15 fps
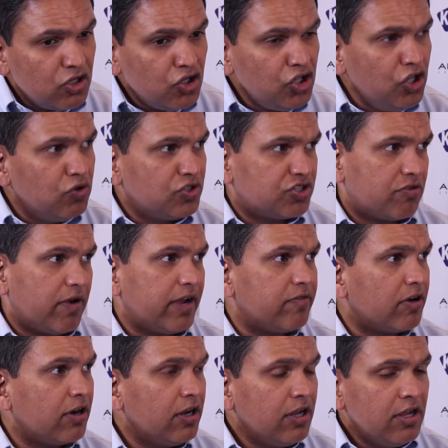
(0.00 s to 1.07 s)
Huge
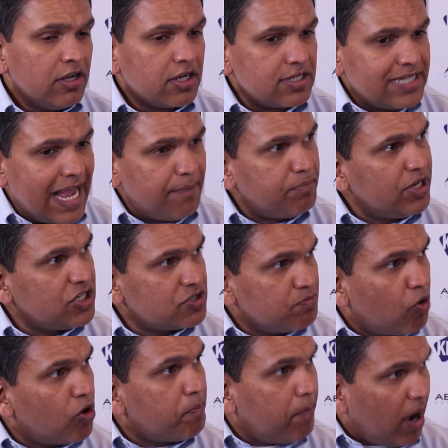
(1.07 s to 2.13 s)
driver, because that means
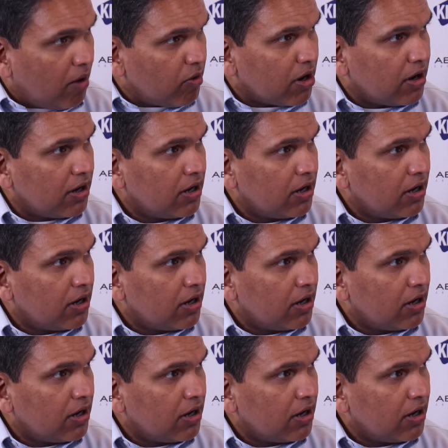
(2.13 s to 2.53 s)
more power.